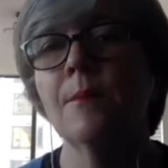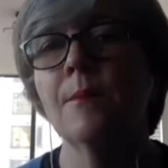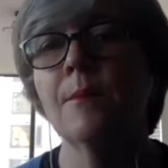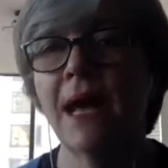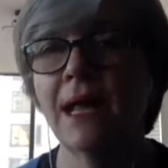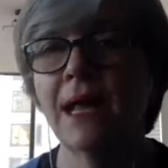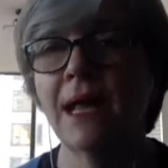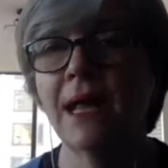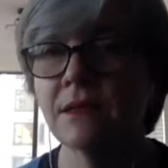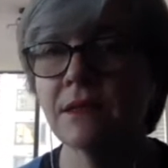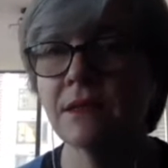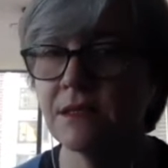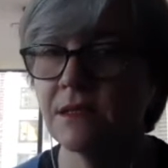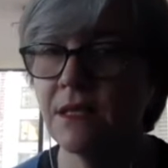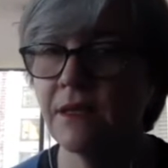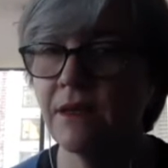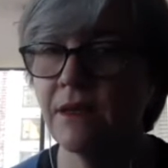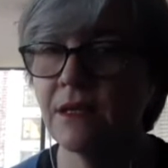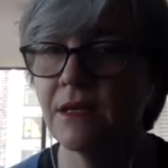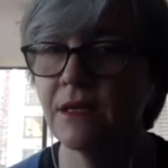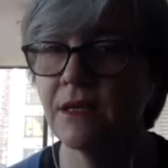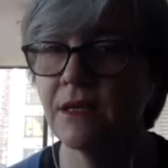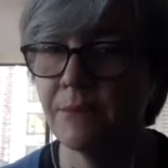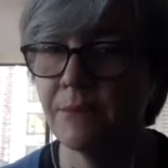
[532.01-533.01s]
Palliative,
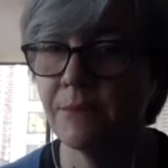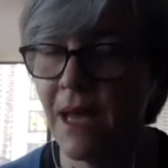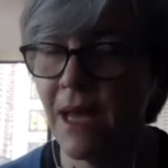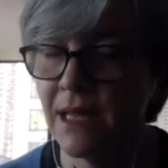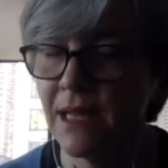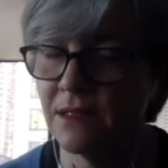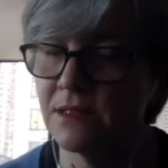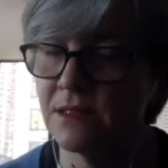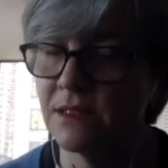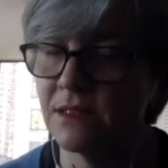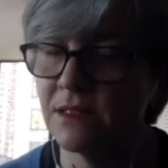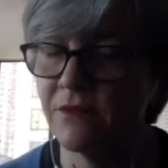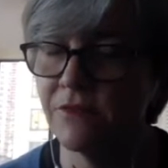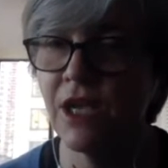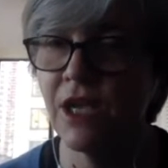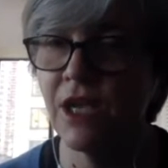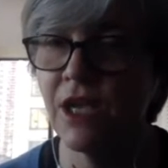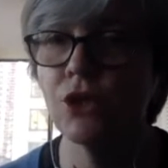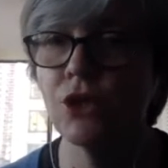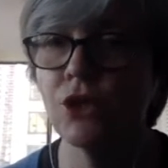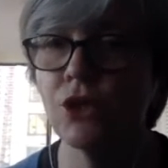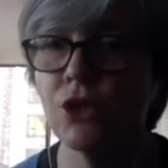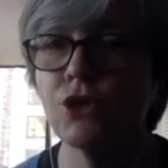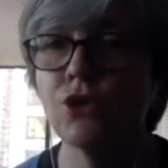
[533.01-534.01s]
palliative
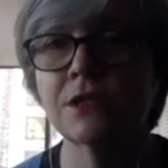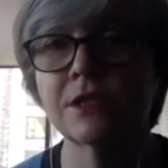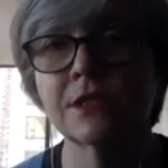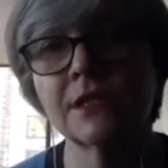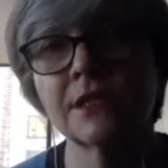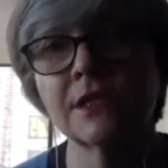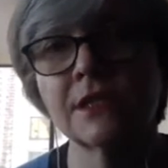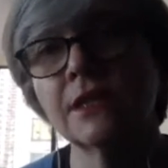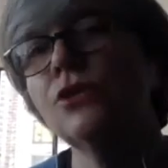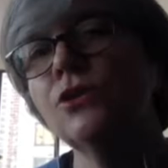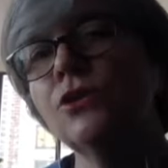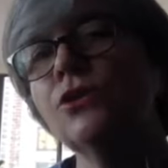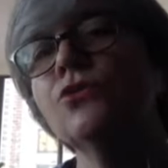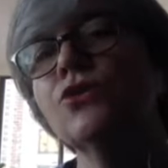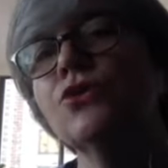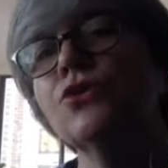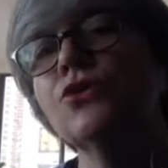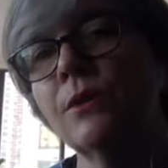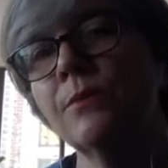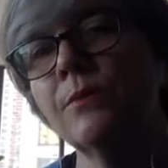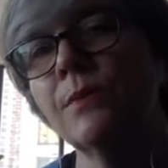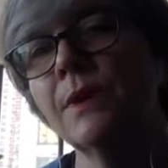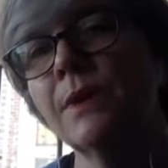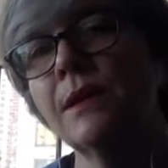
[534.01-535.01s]
care, you continue
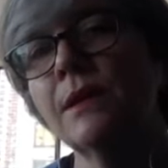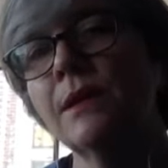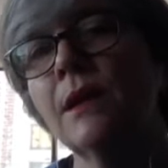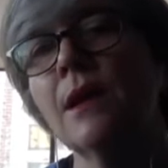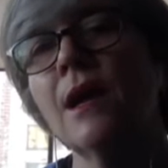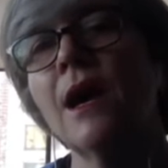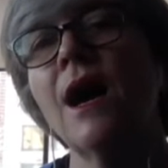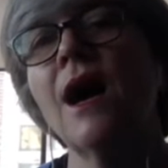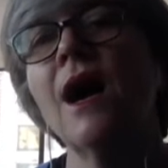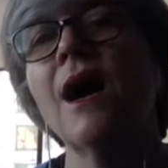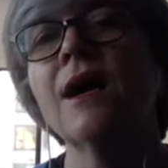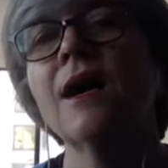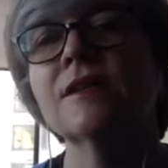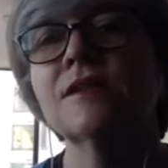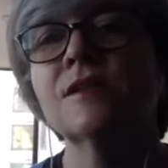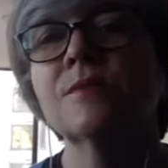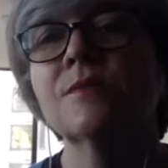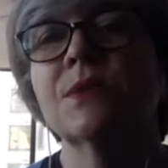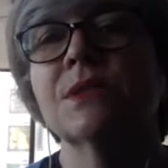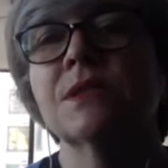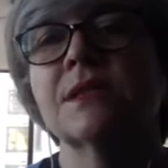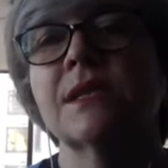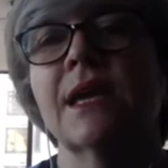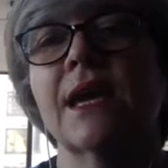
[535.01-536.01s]
treatment,
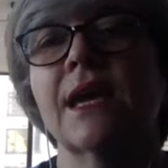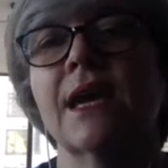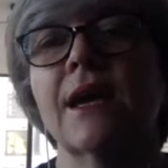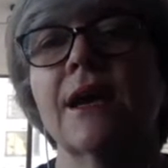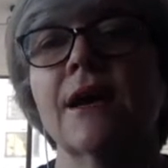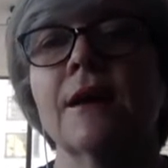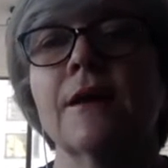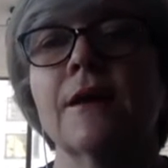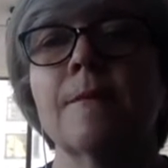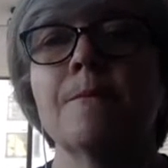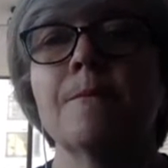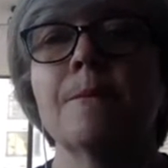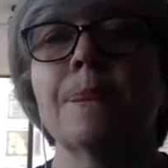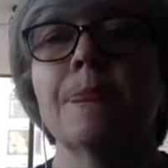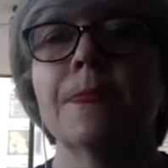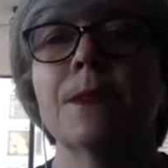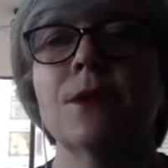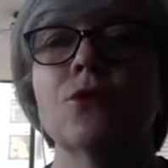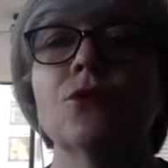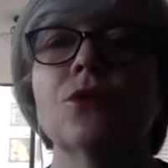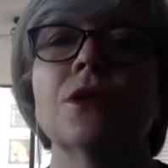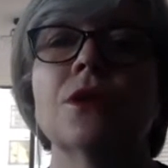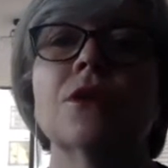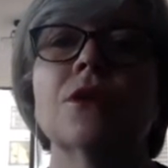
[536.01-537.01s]
hospice care,
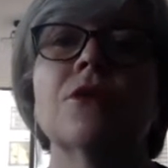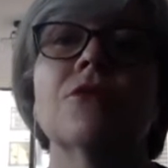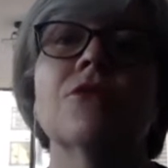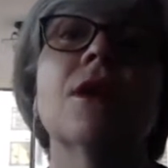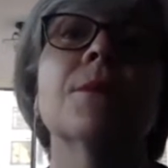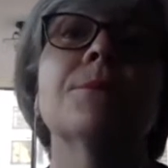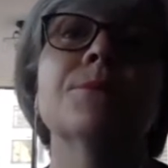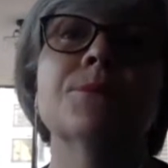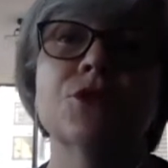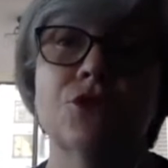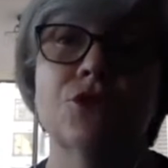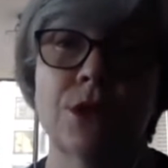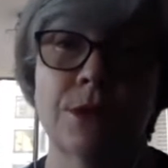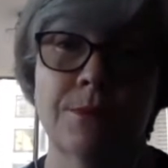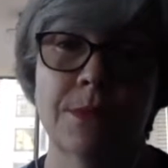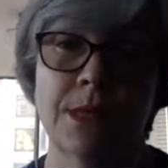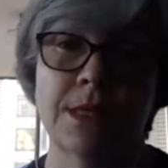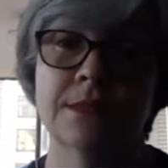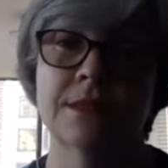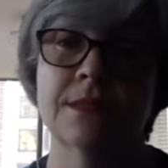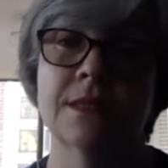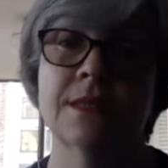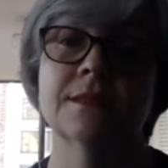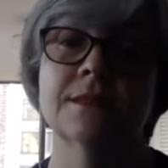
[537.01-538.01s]
you give up
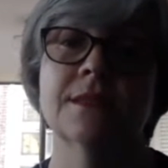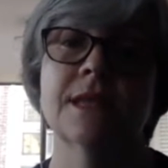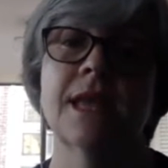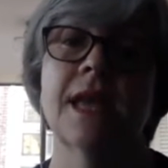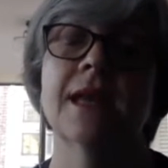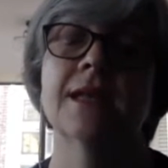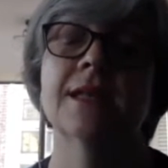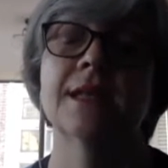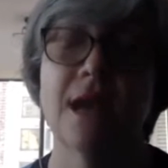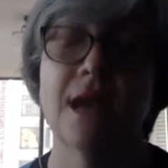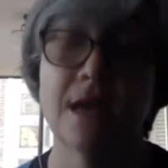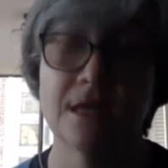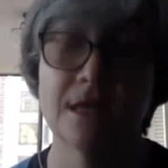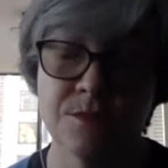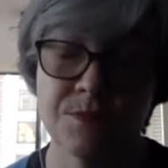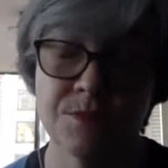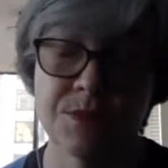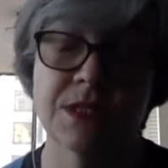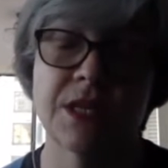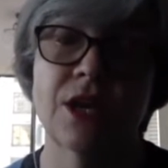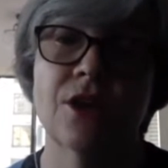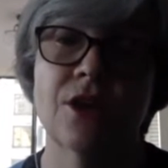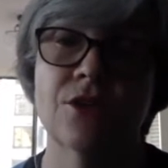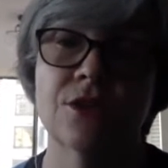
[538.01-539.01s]
treatment, and
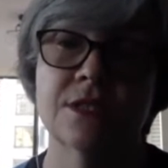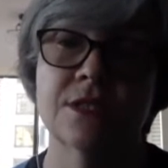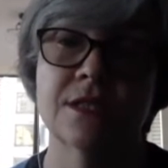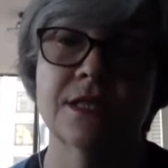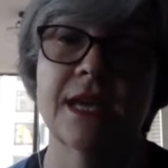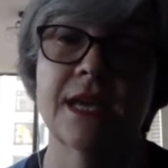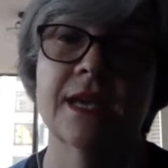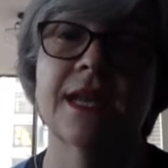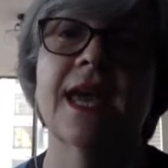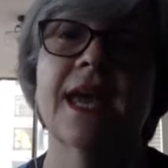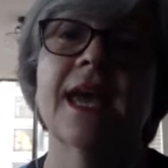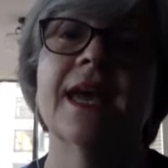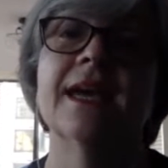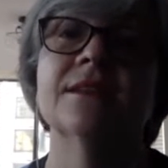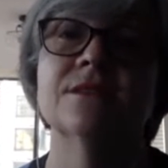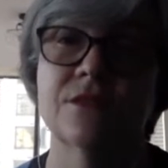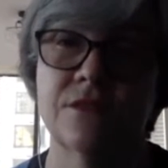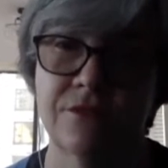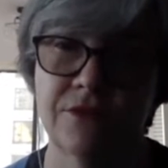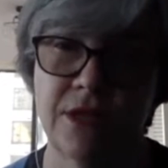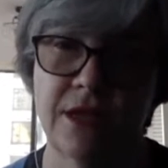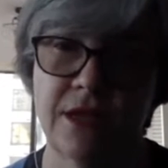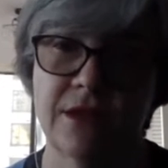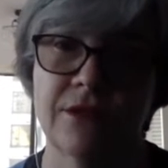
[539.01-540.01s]
hospice care is at
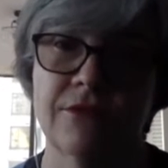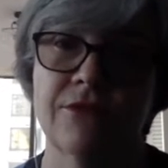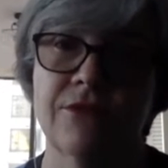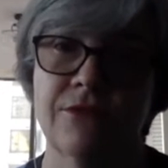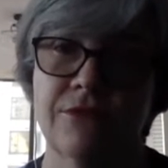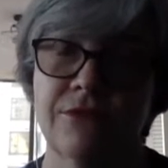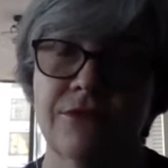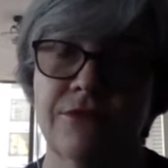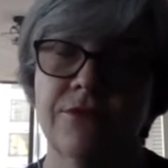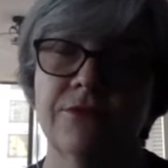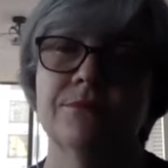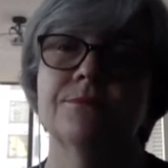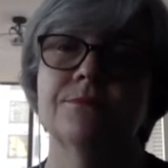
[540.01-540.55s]
end of life.